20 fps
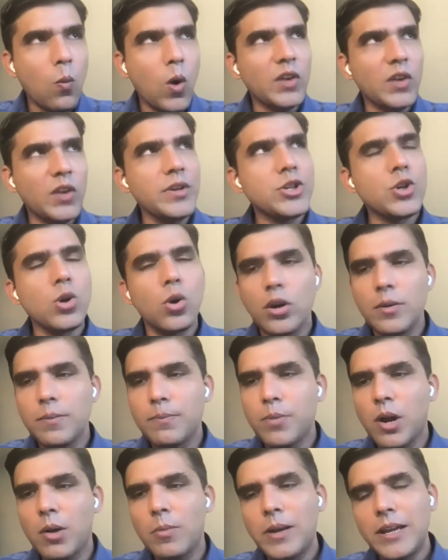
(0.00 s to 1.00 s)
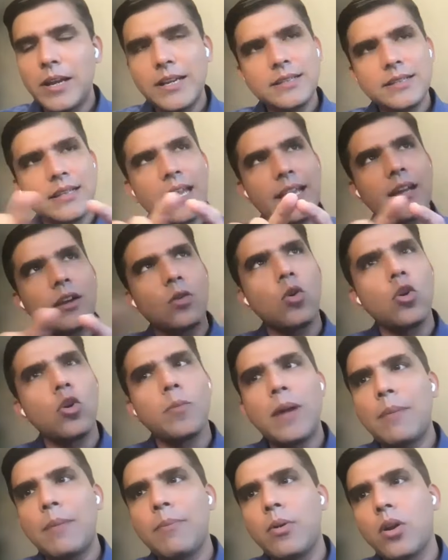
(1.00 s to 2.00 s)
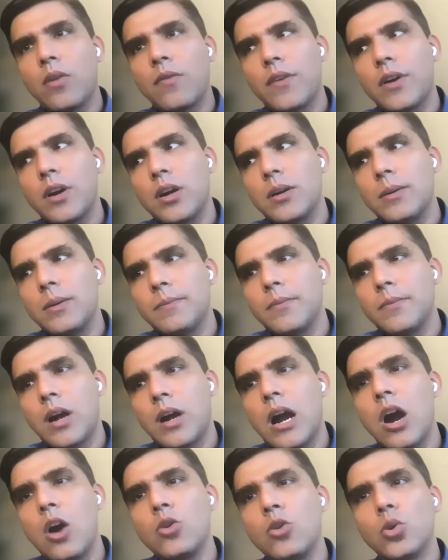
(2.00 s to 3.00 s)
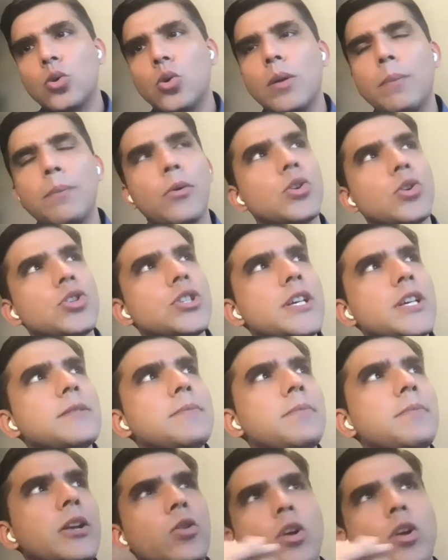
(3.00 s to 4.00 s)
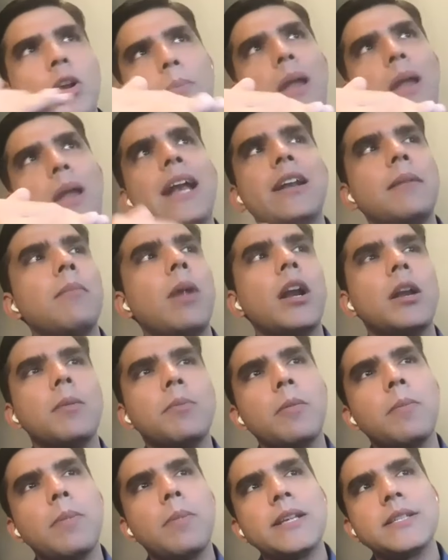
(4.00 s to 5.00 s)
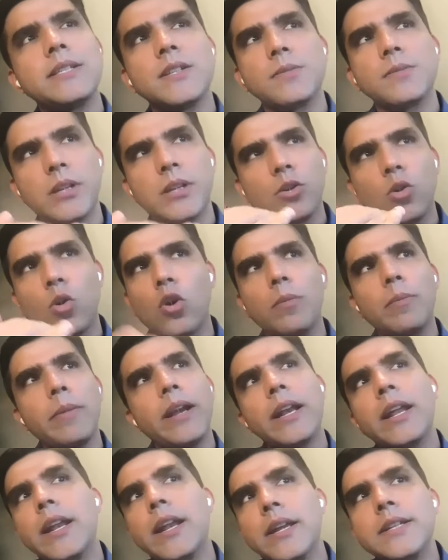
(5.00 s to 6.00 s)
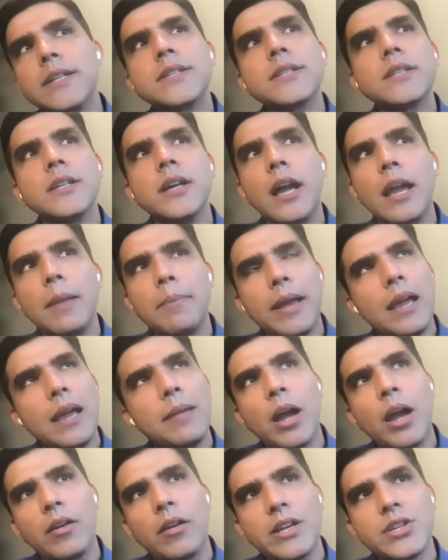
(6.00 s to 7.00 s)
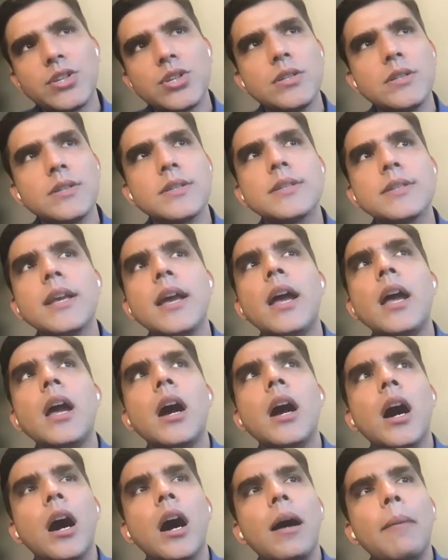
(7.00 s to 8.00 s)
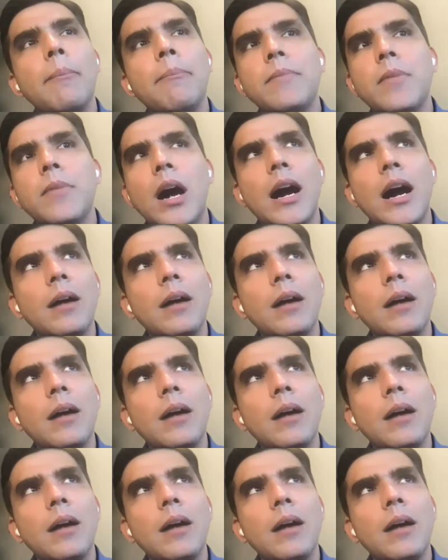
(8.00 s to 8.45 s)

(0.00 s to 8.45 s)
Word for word: what we showed probably is like a roadmap of uh, how you could approach this, but you could apply it in multiple places with code maintenance, uh, API migrations, uh,